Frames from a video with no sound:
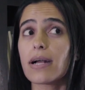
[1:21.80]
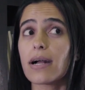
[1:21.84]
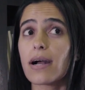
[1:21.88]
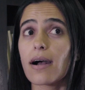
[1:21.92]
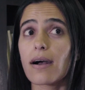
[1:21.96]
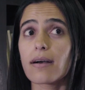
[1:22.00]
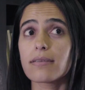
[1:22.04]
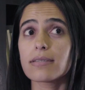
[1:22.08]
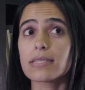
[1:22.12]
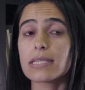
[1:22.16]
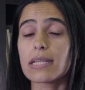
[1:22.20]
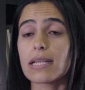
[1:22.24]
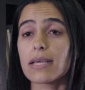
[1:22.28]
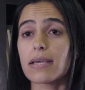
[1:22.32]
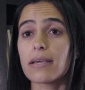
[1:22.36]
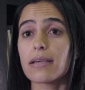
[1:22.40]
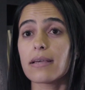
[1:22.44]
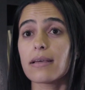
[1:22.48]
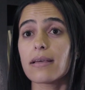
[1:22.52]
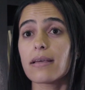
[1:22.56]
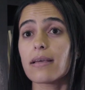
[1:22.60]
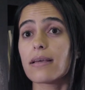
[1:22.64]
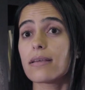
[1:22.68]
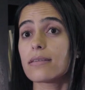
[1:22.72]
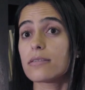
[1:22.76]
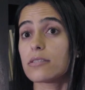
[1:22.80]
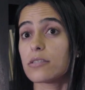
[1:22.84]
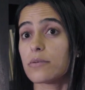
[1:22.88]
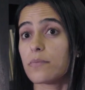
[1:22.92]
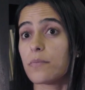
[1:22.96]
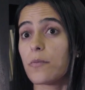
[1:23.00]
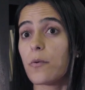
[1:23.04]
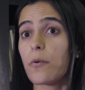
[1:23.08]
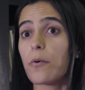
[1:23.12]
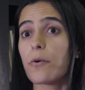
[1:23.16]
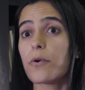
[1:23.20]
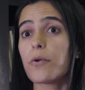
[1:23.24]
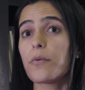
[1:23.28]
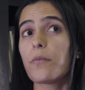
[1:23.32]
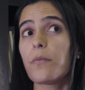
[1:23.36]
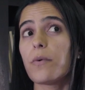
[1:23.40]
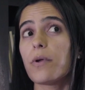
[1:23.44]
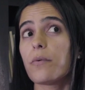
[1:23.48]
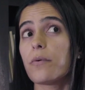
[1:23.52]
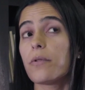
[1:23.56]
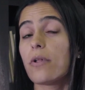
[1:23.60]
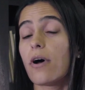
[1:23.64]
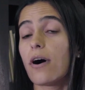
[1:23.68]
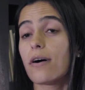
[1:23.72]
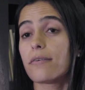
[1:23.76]
counselling support, we
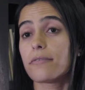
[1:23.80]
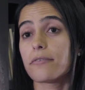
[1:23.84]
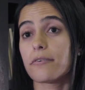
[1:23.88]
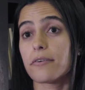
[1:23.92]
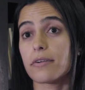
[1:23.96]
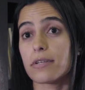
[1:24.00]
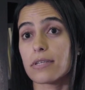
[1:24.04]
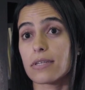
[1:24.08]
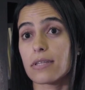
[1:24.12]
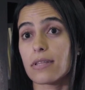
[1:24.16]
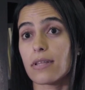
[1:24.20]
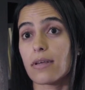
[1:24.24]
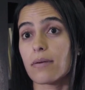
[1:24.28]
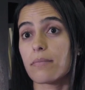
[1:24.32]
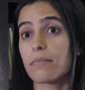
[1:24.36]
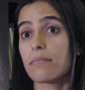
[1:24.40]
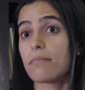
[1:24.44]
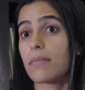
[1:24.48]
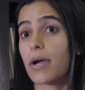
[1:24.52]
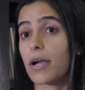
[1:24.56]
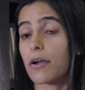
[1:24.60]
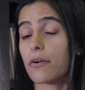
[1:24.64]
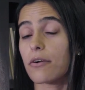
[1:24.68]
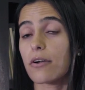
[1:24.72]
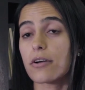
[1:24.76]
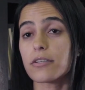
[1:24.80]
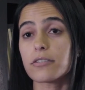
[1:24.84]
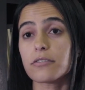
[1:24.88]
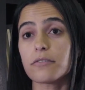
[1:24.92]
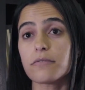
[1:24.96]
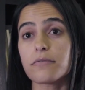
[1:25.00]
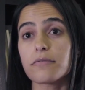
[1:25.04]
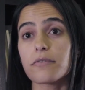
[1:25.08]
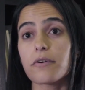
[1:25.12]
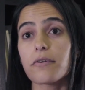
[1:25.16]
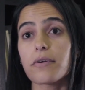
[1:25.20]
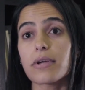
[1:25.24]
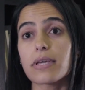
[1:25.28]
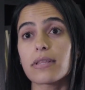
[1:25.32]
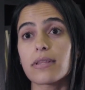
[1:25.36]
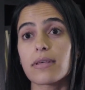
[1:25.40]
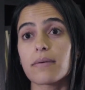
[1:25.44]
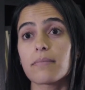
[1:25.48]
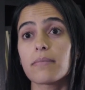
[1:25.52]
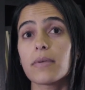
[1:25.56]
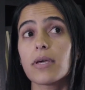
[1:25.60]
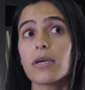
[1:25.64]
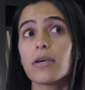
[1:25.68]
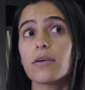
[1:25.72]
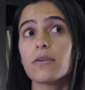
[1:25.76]
will offer it to them by cross-referring
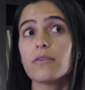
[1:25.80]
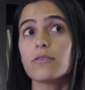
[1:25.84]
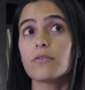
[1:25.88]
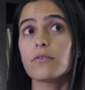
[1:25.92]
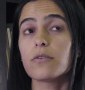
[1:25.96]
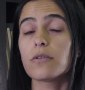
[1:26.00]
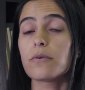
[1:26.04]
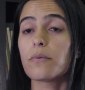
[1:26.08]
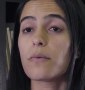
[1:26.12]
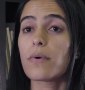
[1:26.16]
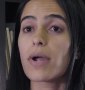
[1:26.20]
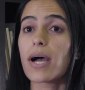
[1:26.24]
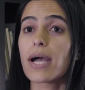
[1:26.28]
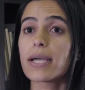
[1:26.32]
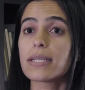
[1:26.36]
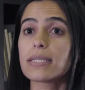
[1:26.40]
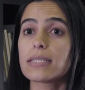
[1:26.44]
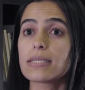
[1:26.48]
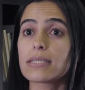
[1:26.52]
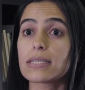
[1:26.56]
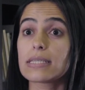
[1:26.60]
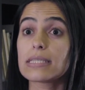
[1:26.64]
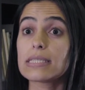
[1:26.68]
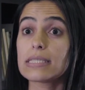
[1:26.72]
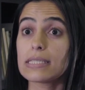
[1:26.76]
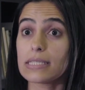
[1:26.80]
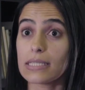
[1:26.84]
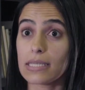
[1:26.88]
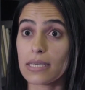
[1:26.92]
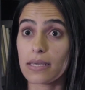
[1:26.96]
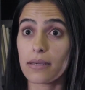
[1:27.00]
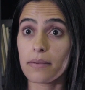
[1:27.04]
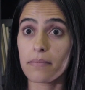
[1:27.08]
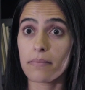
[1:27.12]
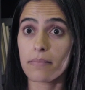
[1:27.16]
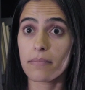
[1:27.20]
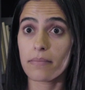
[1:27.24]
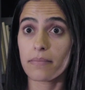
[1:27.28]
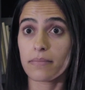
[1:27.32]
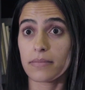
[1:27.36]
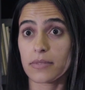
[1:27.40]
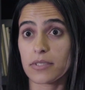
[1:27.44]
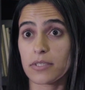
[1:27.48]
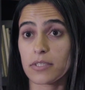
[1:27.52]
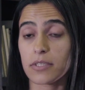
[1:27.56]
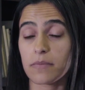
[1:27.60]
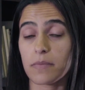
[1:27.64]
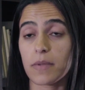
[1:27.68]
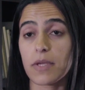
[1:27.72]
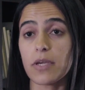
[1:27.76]
them to the right team
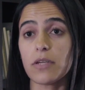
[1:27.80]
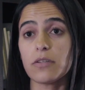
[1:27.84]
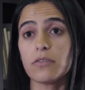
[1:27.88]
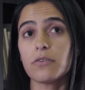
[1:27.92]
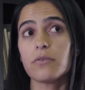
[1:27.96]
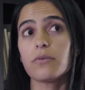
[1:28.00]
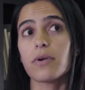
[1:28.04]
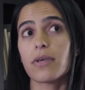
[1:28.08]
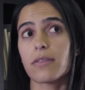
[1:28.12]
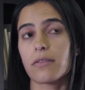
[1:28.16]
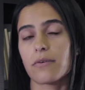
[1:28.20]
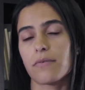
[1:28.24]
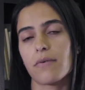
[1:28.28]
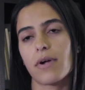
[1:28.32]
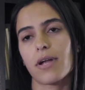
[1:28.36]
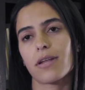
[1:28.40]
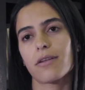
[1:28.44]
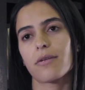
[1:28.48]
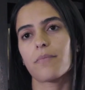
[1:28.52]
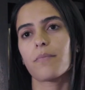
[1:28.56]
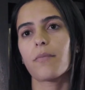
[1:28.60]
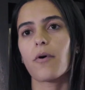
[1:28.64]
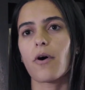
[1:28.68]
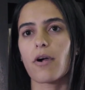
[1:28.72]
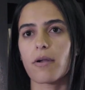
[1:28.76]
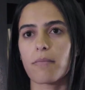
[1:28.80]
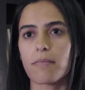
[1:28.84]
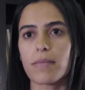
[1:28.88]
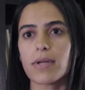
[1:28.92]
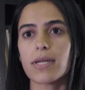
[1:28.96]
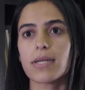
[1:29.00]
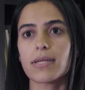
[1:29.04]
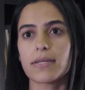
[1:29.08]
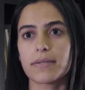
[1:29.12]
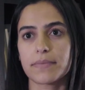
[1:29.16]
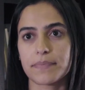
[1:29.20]
to speak to and the right department.